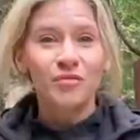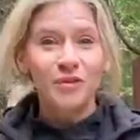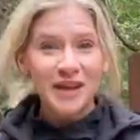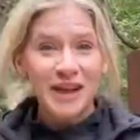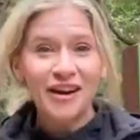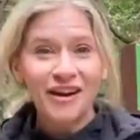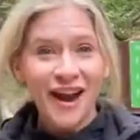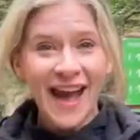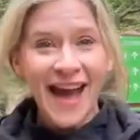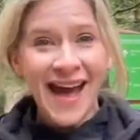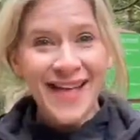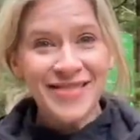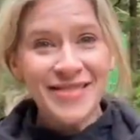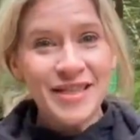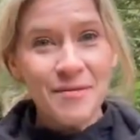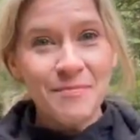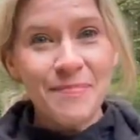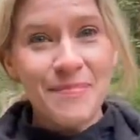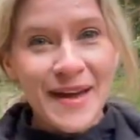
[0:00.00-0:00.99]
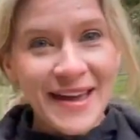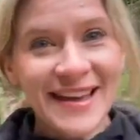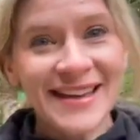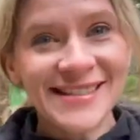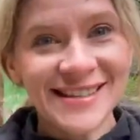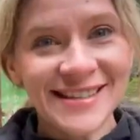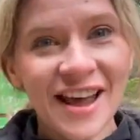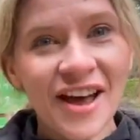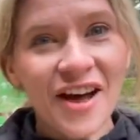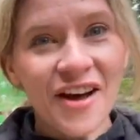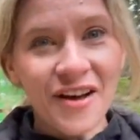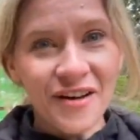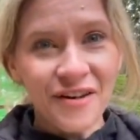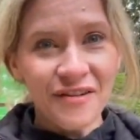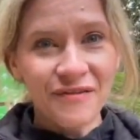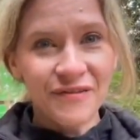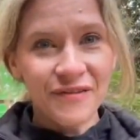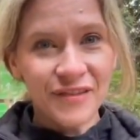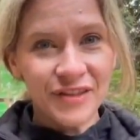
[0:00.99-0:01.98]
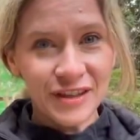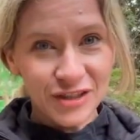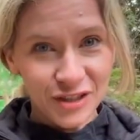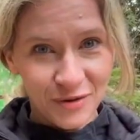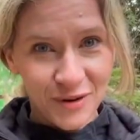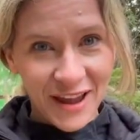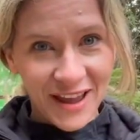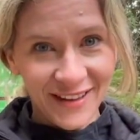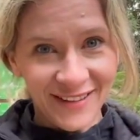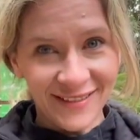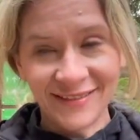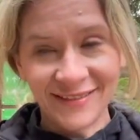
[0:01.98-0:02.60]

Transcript: we are at the base of the trail.